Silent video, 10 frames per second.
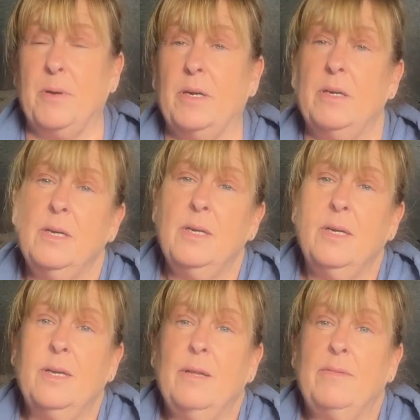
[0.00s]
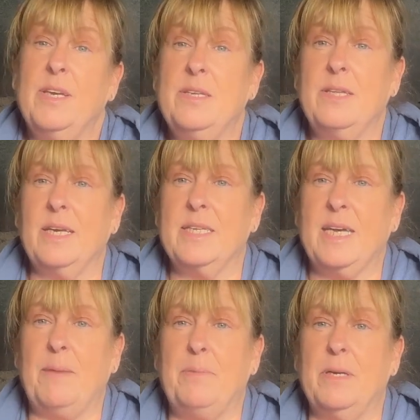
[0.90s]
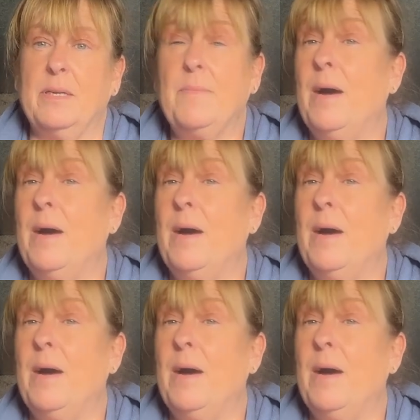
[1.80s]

but these things happen.